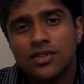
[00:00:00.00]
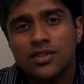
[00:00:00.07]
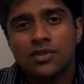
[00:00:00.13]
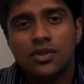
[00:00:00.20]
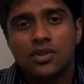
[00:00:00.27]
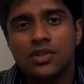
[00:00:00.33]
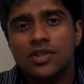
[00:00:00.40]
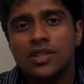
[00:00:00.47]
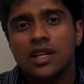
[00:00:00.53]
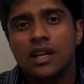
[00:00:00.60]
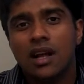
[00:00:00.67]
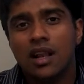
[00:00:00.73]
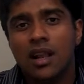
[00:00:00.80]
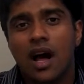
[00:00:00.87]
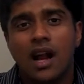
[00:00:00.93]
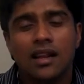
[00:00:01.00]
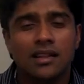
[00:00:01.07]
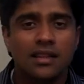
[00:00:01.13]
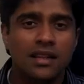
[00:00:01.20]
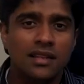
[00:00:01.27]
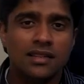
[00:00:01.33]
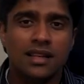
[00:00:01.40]
So you're seeing a lot
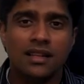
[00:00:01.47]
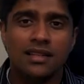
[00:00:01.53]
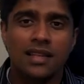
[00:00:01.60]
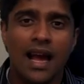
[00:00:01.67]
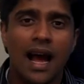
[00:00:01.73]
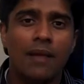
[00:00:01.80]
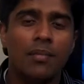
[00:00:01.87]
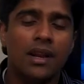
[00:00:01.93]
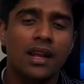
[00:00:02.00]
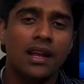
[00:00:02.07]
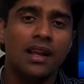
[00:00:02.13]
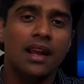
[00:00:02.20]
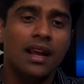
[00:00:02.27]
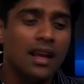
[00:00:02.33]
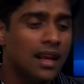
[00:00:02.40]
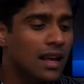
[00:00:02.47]
of things that's happening